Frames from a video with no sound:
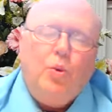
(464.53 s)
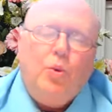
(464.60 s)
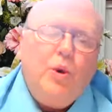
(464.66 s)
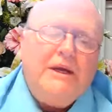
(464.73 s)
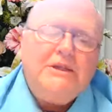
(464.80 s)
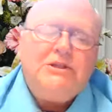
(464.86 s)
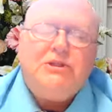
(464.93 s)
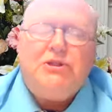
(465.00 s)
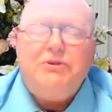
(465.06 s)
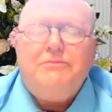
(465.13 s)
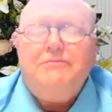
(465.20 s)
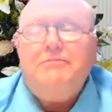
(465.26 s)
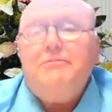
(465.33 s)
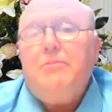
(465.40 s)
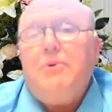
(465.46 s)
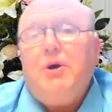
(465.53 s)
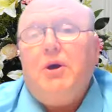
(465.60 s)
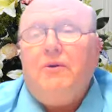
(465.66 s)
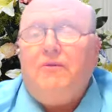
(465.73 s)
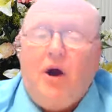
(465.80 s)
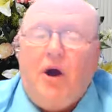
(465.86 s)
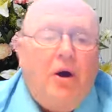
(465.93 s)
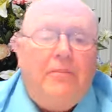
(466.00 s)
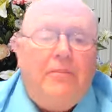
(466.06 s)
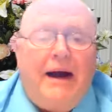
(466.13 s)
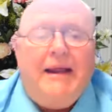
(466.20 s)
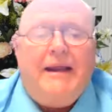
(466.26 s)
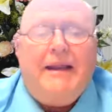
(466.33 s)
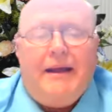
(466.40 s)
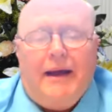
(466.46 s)
wisdom of
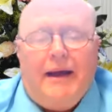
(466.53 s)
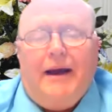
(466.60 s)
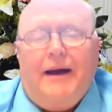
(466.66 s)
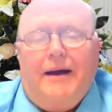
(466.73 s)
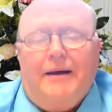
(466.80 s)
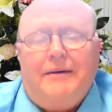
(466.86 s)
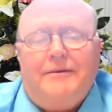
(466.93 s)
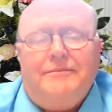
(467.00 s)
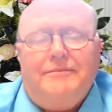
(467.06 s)
Almighty God.